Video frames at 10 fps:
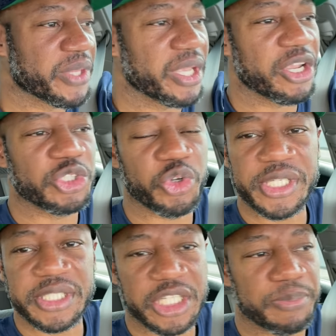The Air Jordan
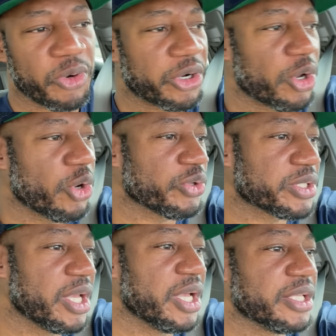six Bordeaux,
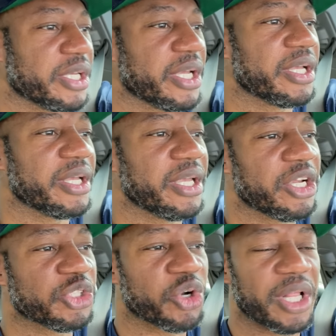the the
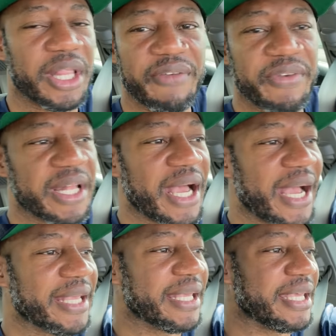Air Jordan eleven,
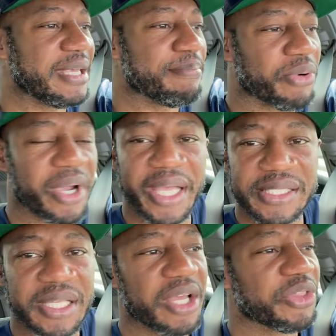I E
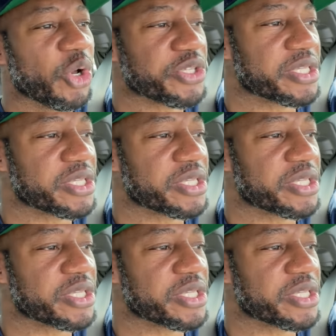breads. Those are